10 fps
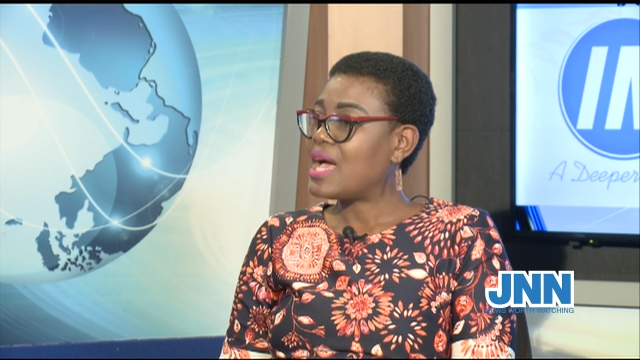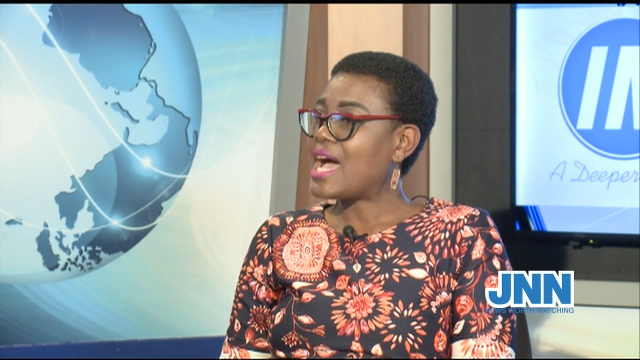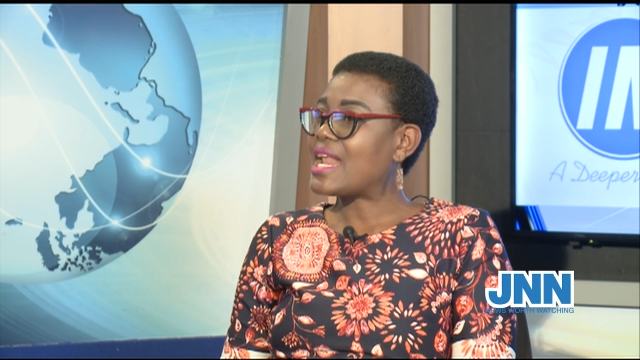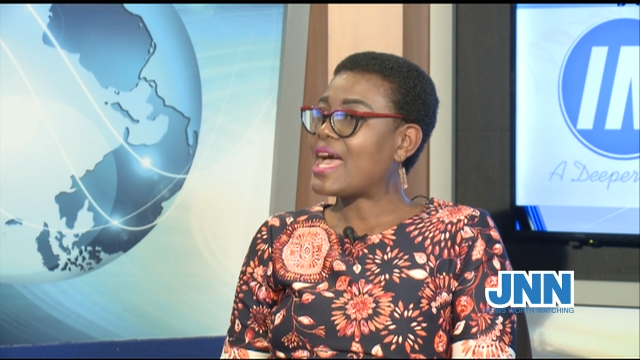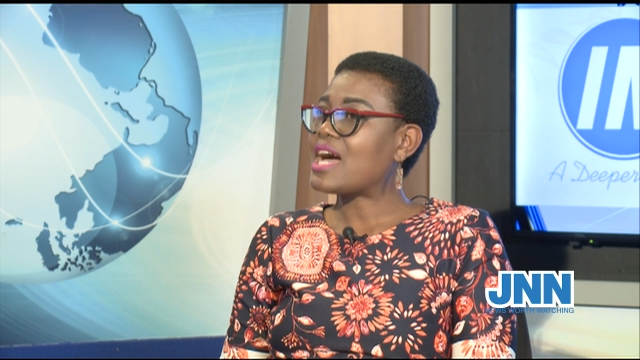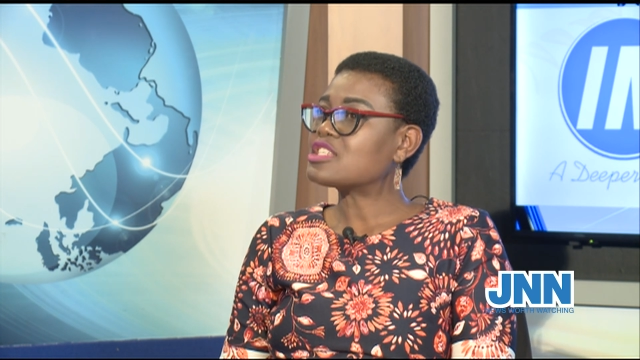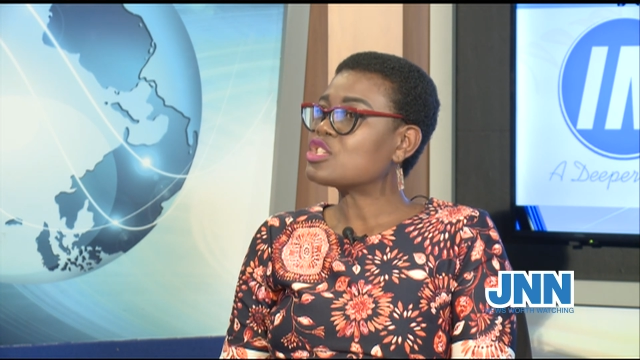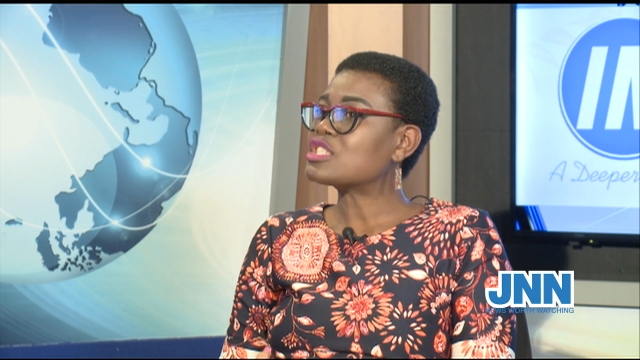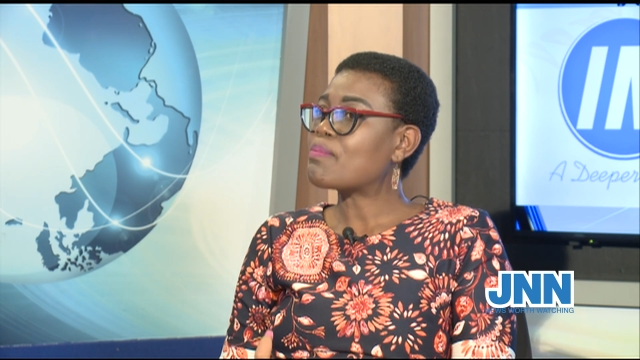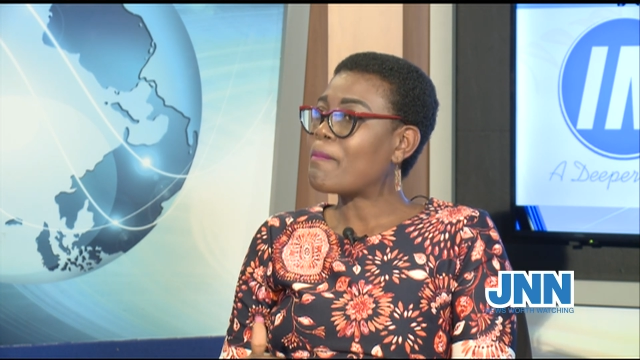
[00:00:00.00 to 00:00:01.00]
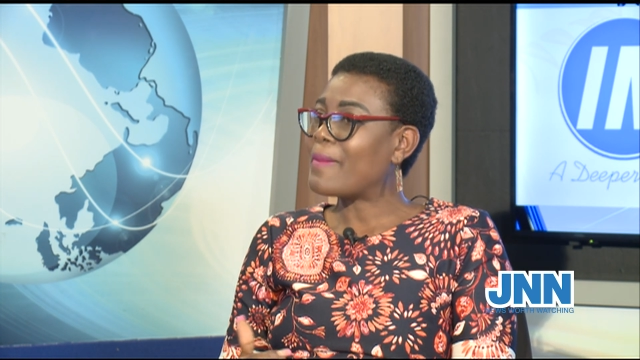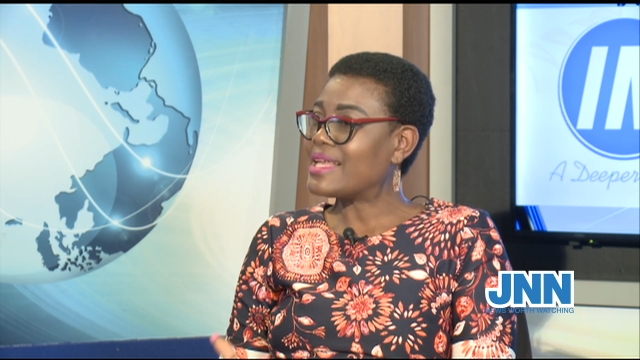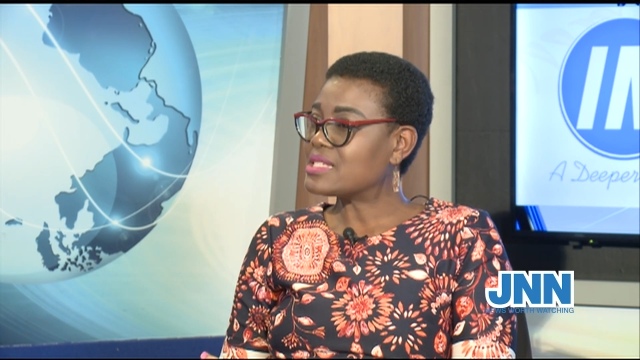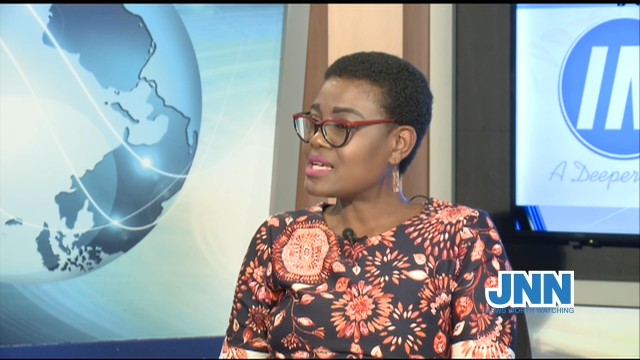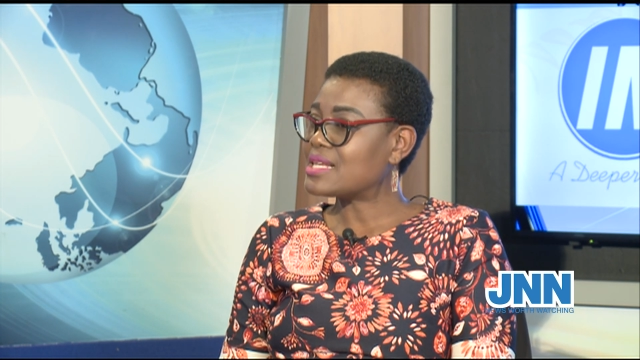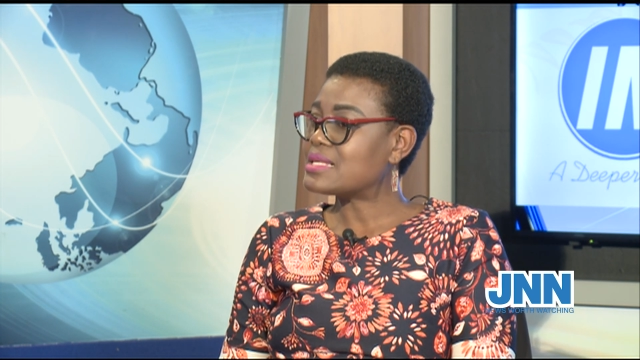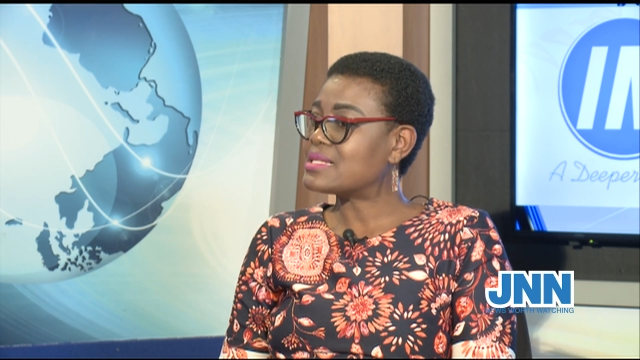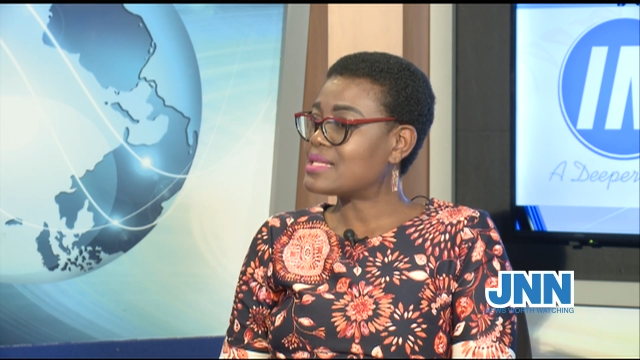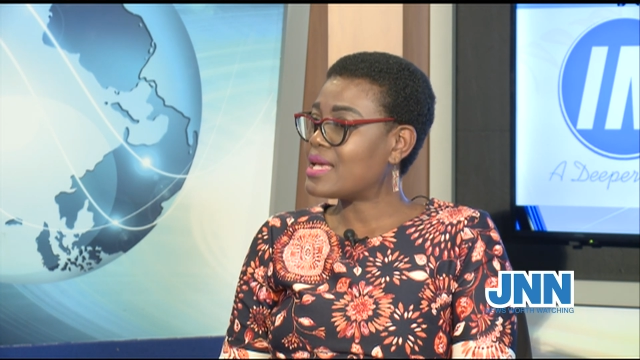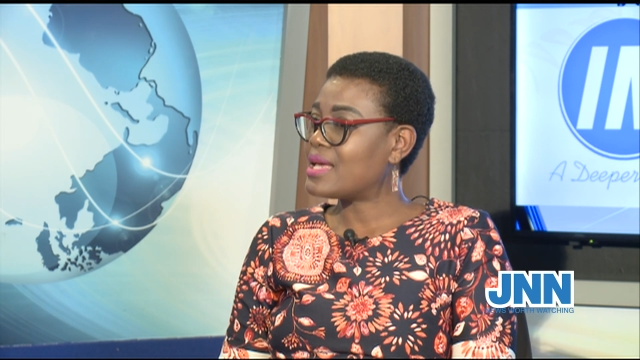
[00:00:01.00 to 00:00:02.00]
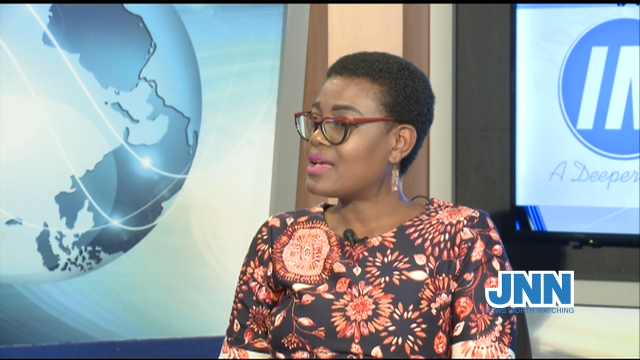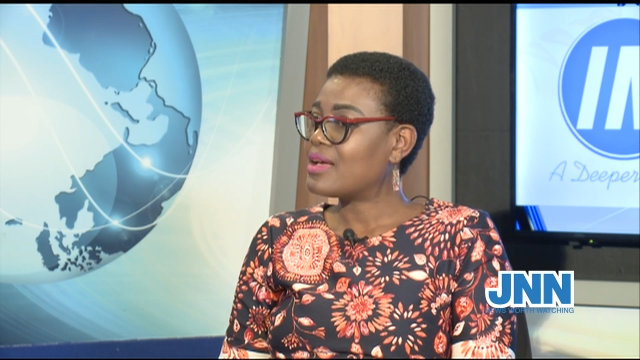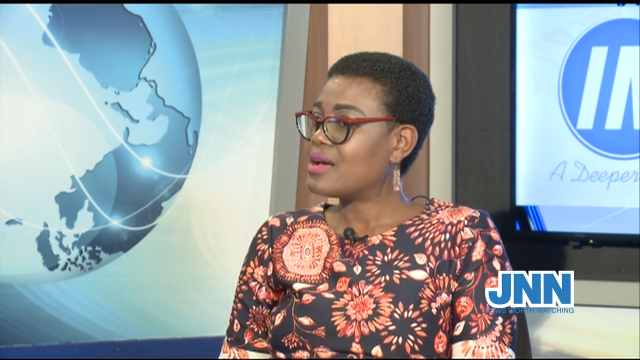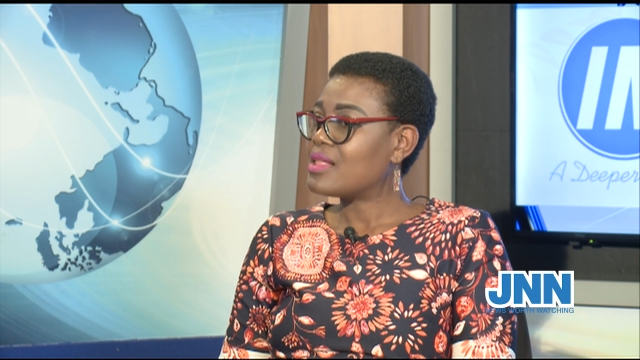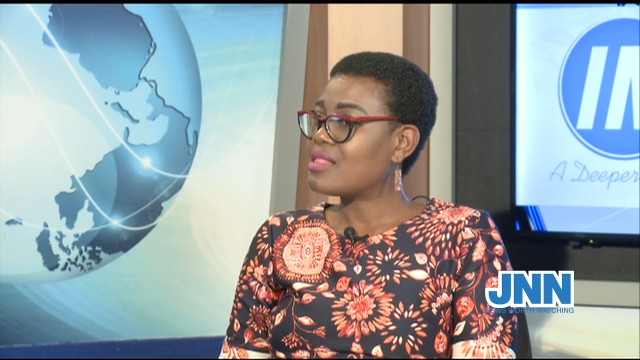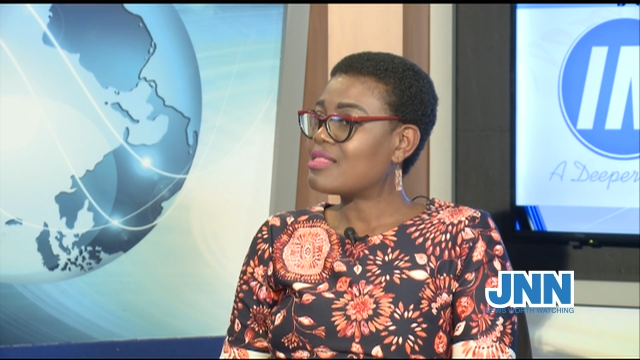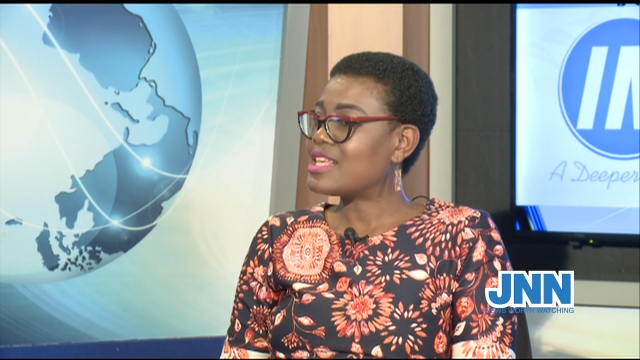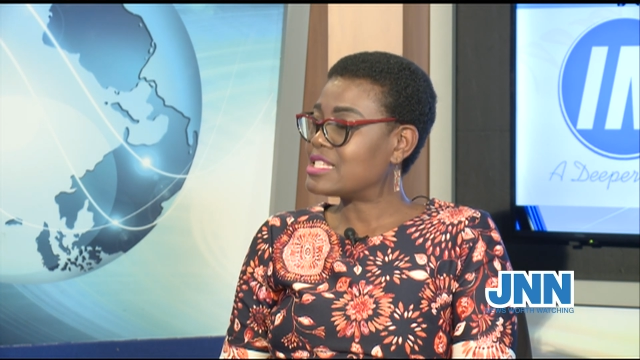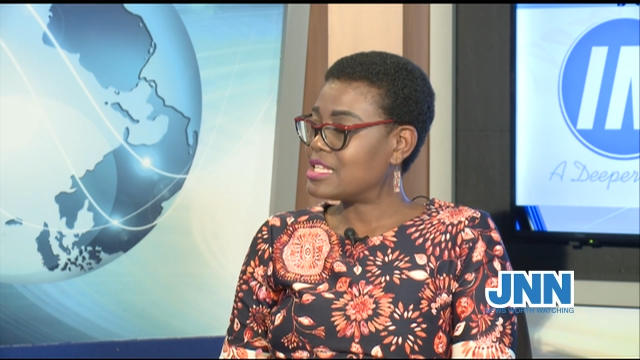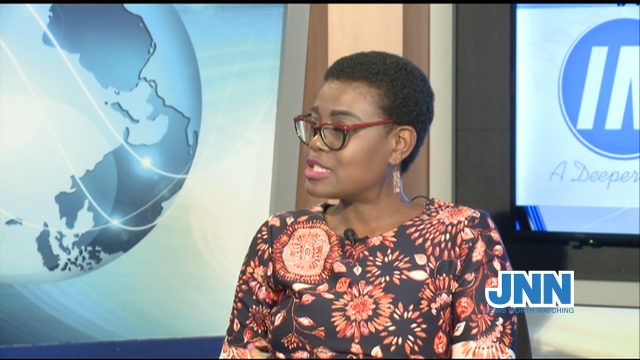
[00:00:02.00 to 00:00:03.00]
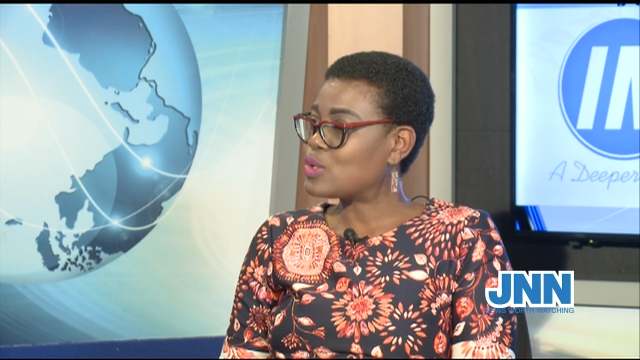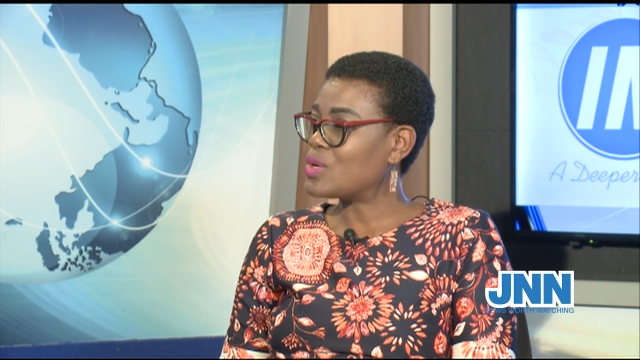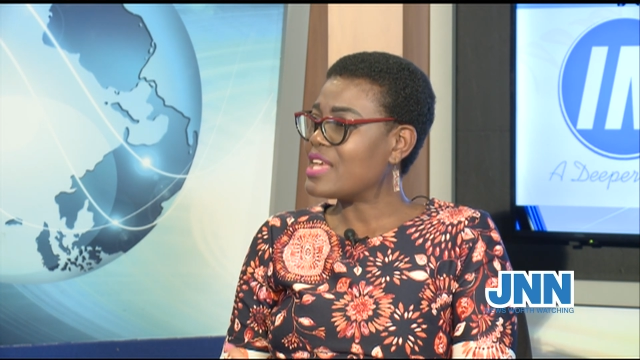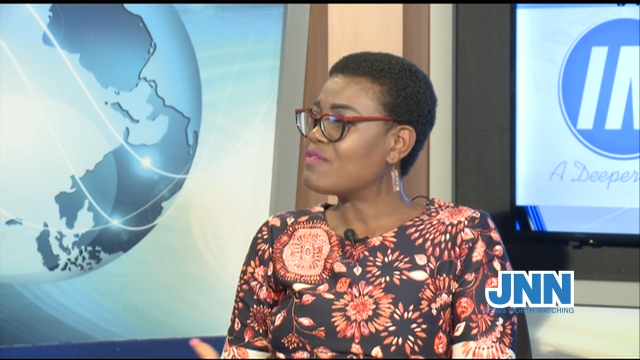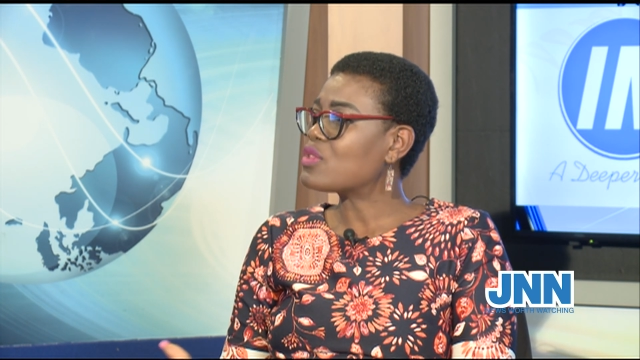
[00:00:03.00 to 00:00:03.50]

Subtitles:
and I had to just mentally say, this is good, even